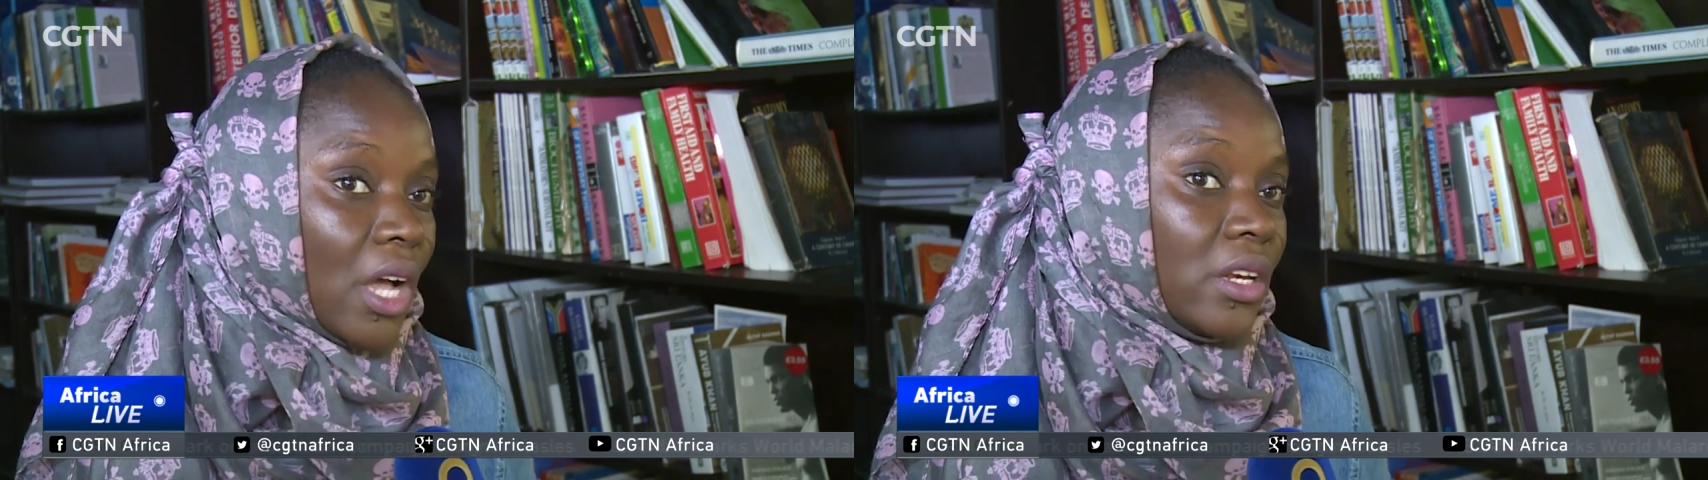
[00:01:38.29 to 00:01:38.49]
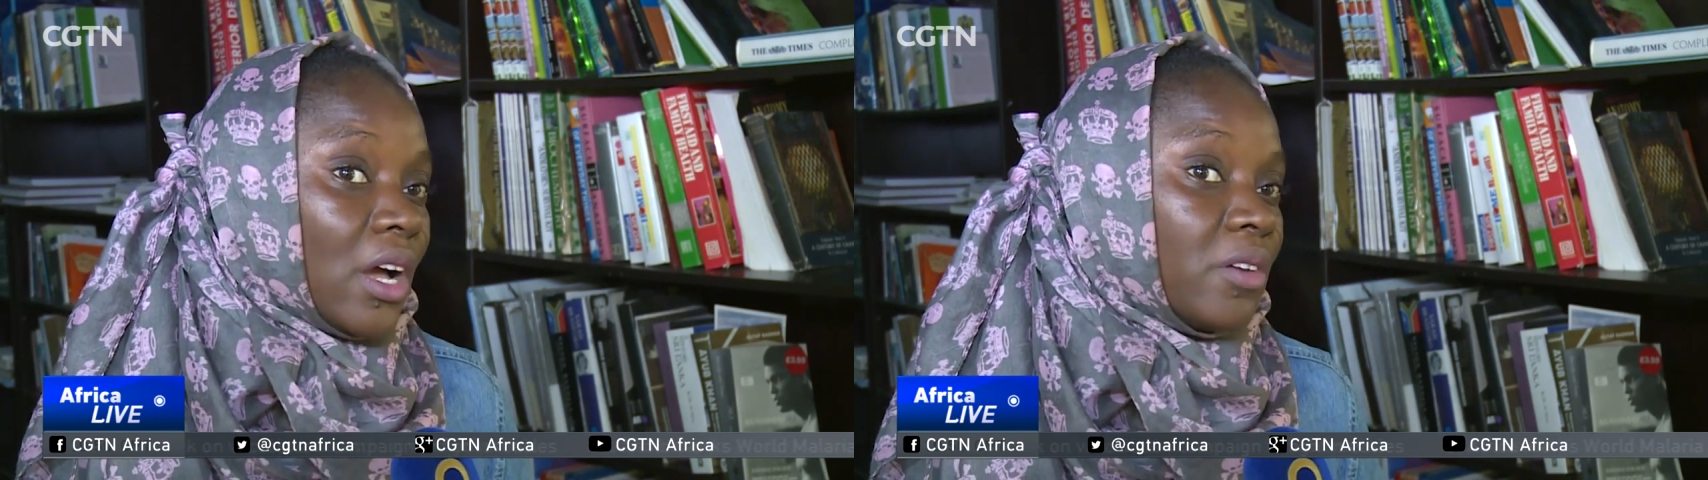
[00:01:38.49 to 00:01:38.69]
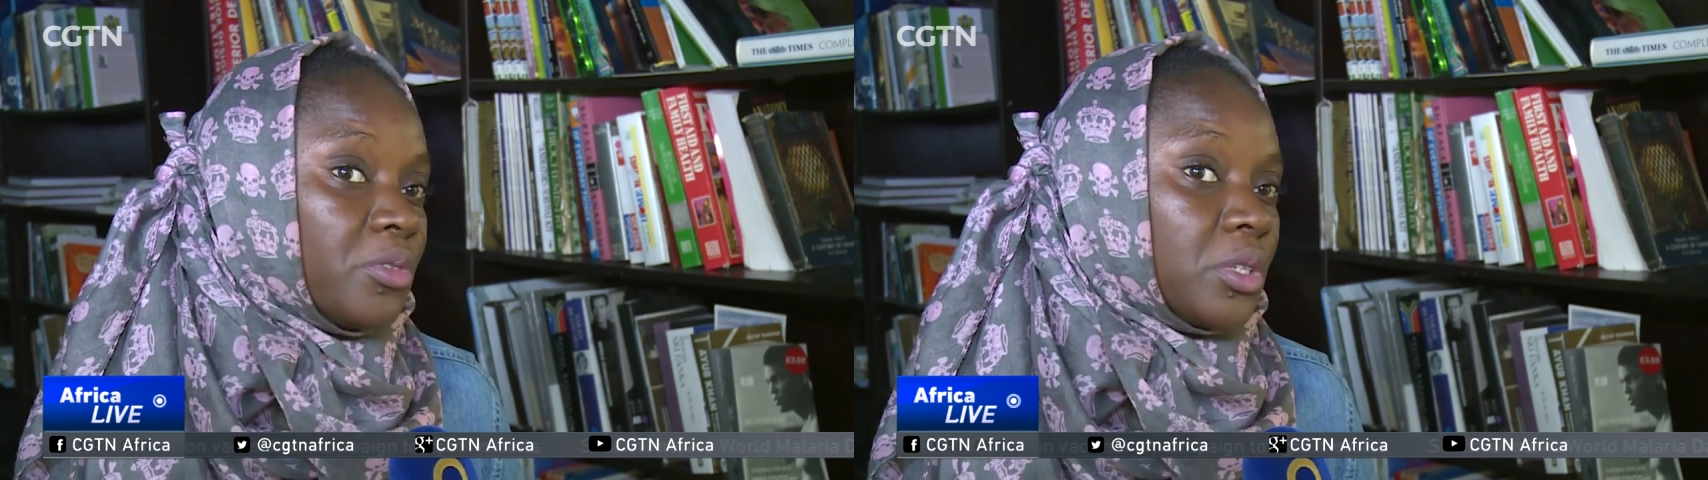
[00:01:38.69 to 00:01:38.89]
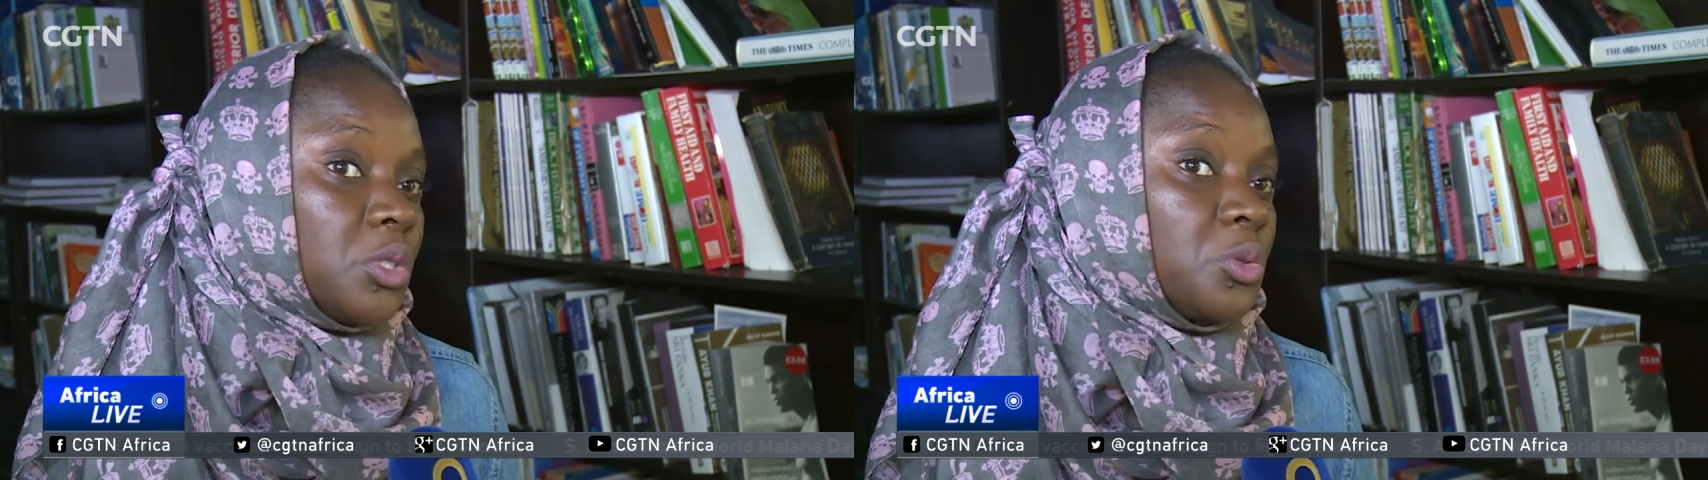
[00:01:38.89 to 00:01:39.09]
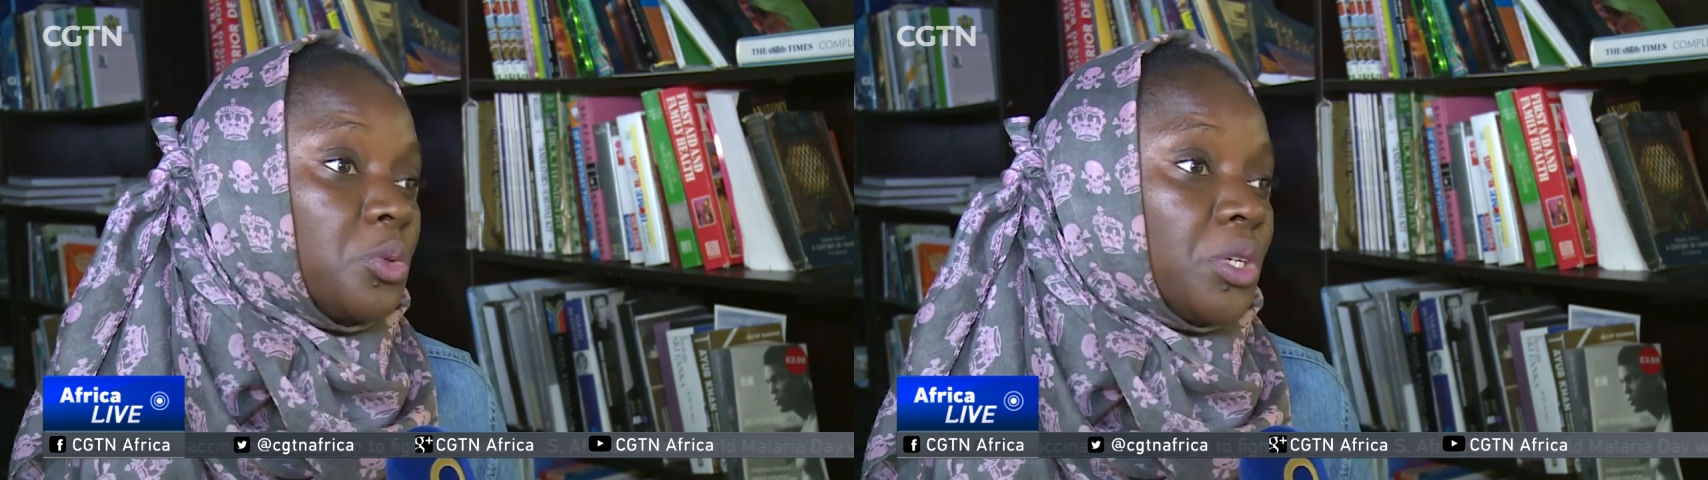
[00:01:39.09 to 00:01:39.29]
an
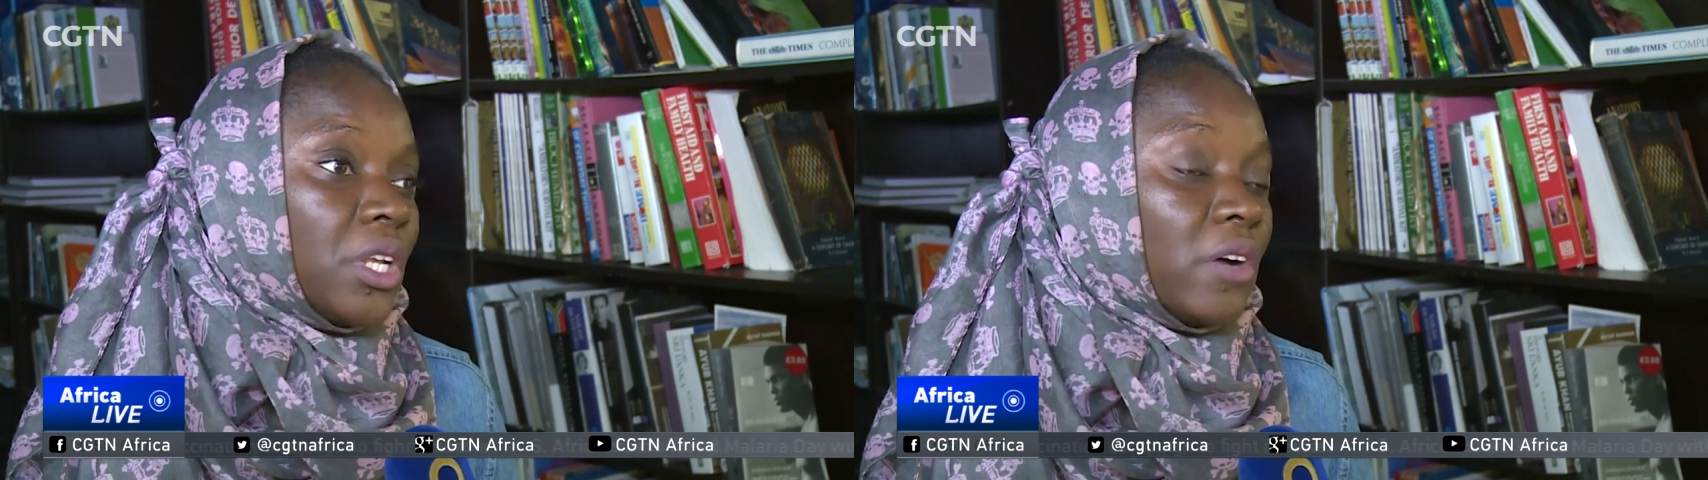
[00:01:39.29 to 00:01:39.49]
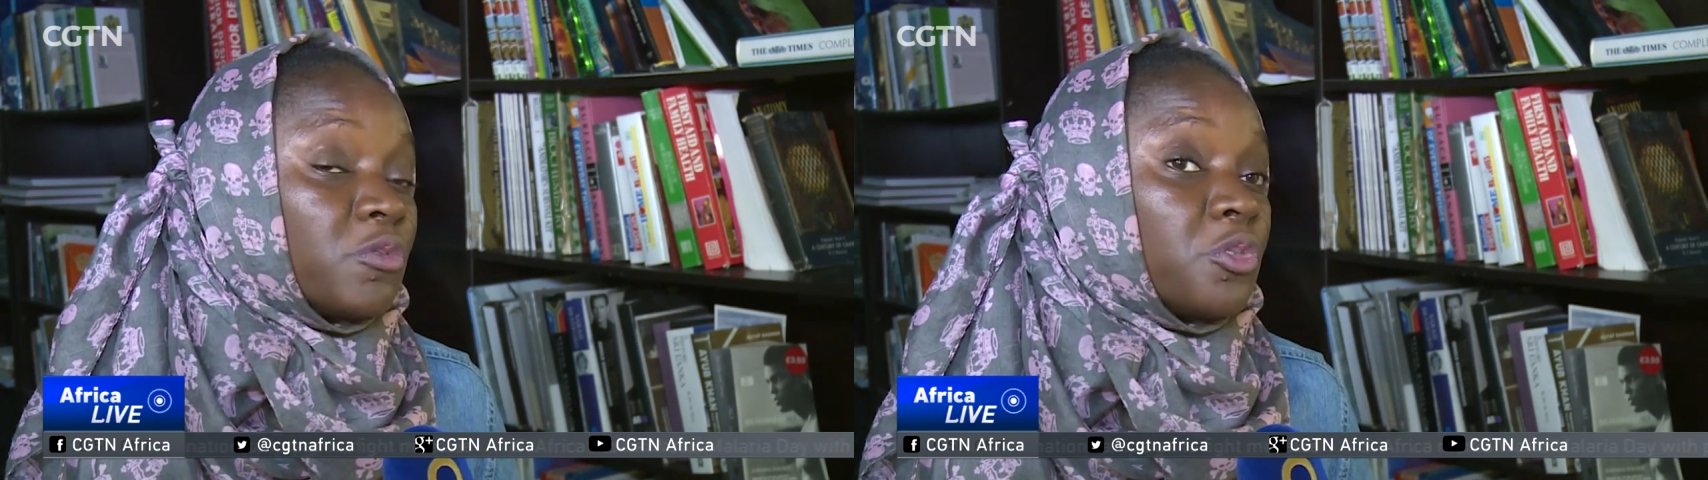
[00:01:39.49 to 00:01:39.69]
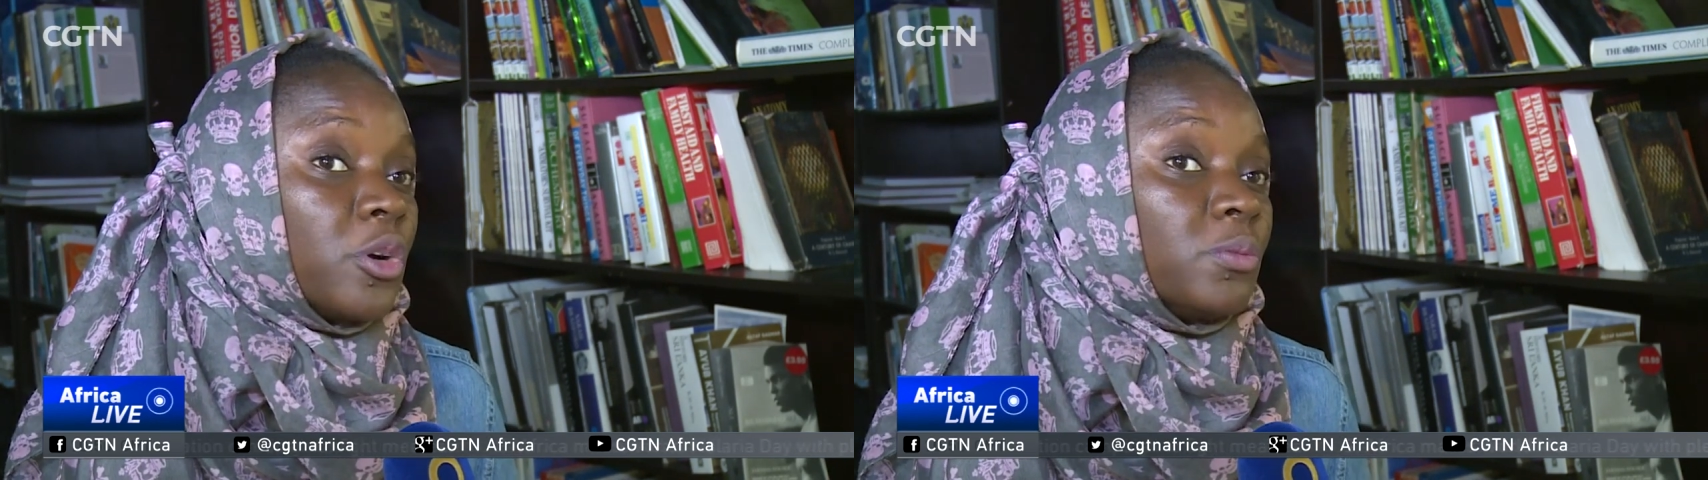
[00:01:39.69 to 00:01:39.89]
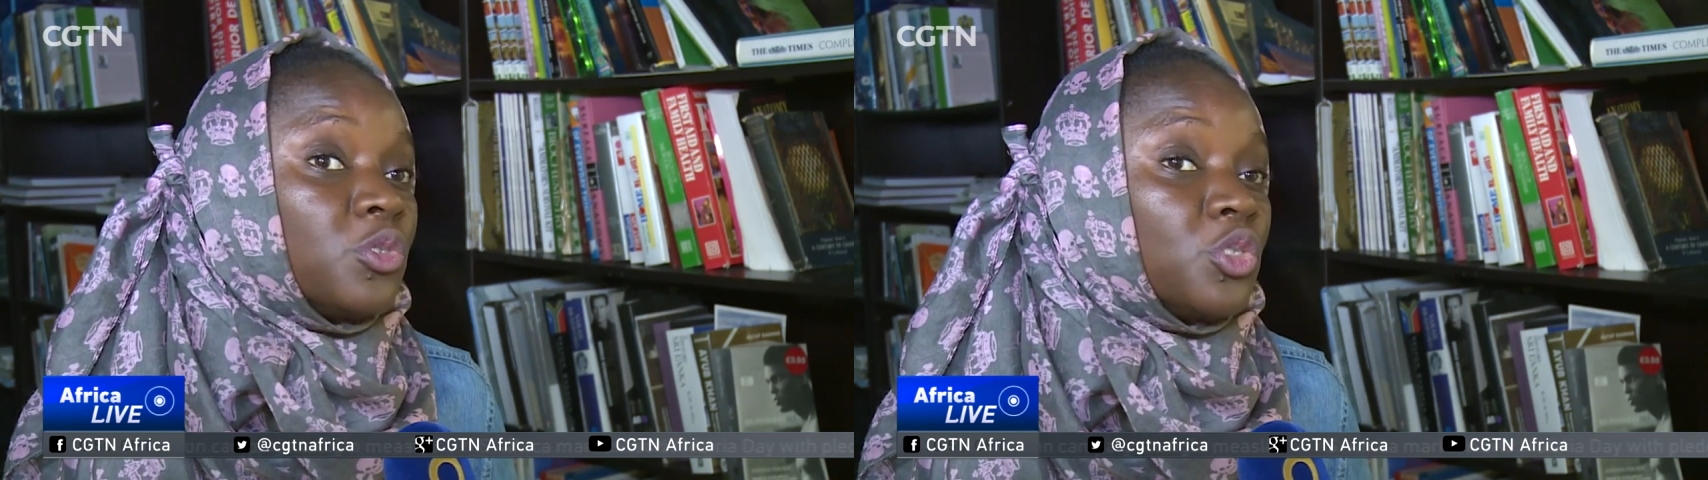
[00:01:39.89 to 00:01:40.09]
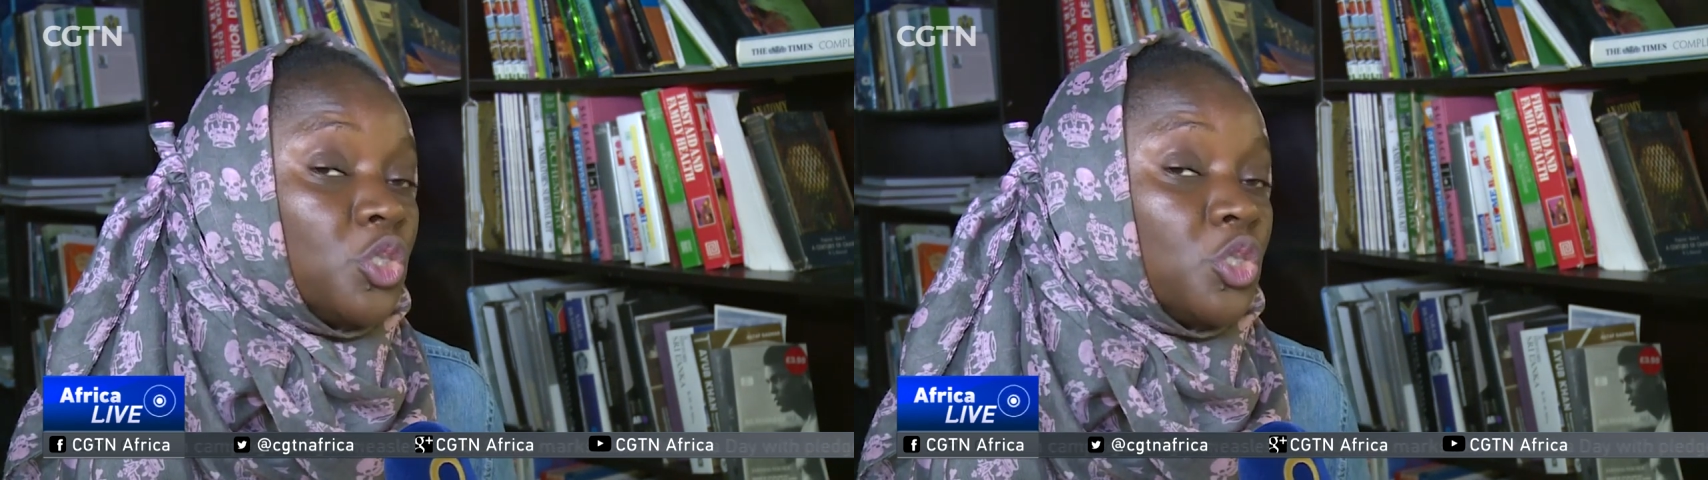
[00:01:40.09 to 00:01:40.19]
average reader from